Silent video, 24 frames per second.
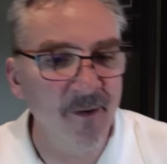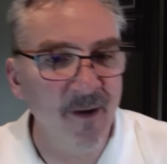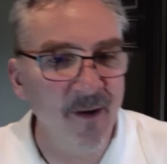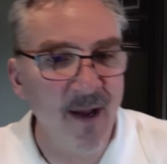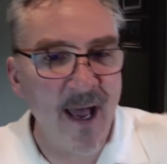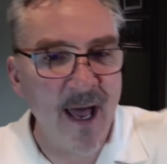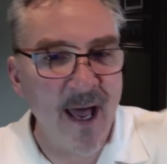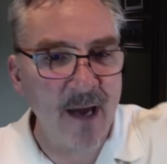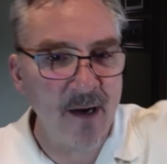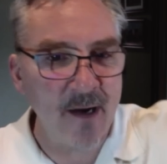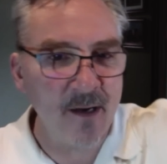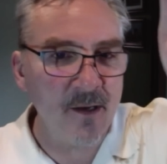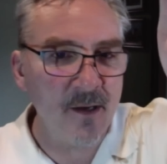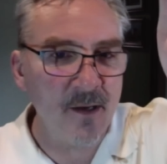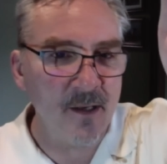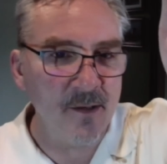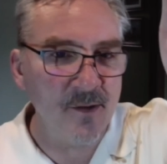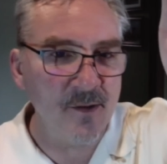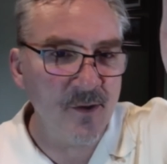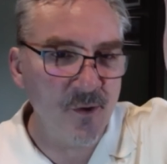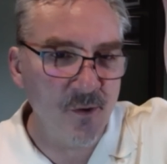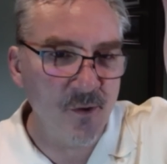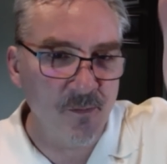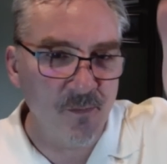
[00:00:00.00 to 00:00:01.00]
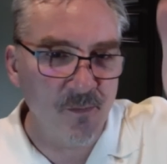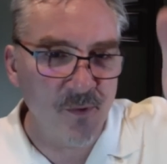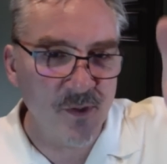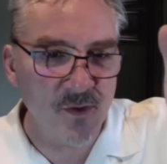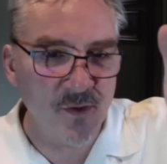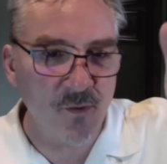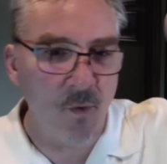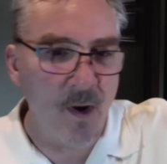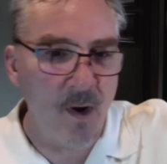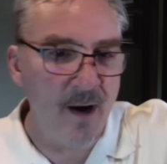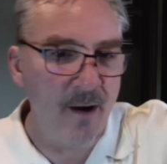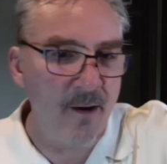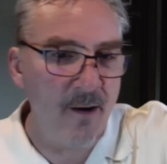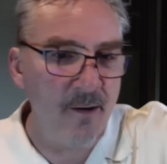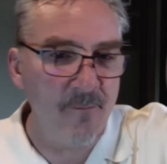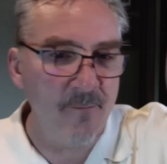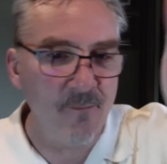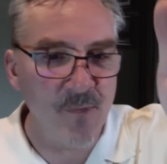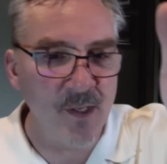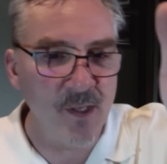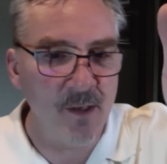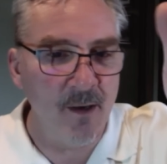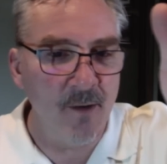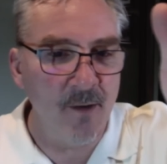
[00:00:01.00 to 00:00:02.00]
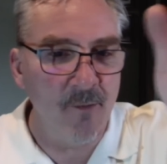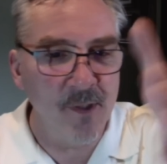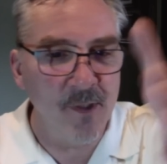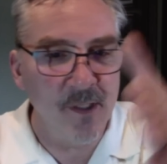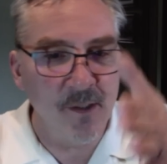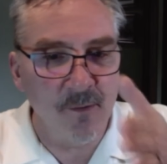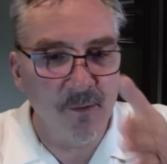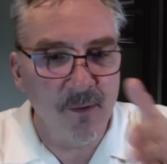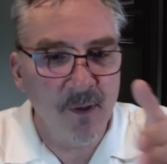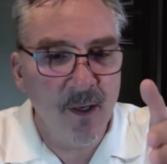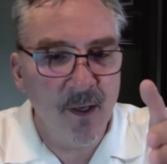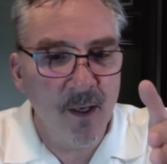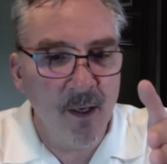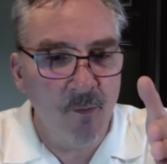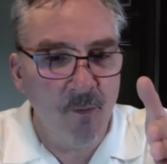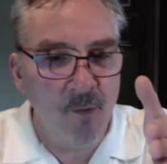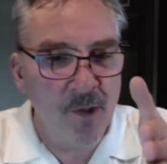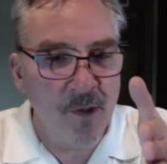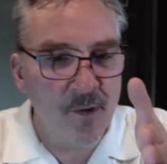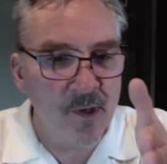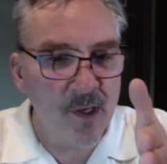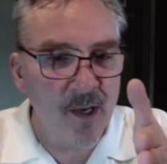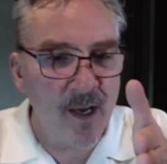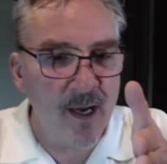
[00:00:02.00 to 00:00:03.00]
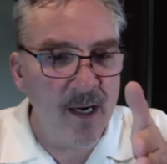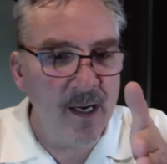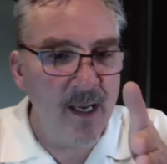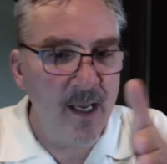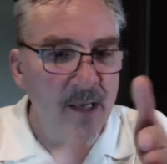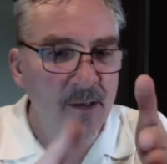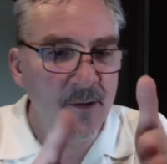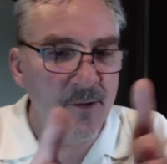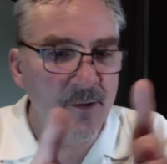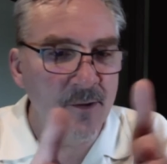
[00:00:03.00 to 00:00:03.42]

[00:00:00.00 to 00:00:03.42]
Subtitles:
How to cut a tube square, when you cut it and you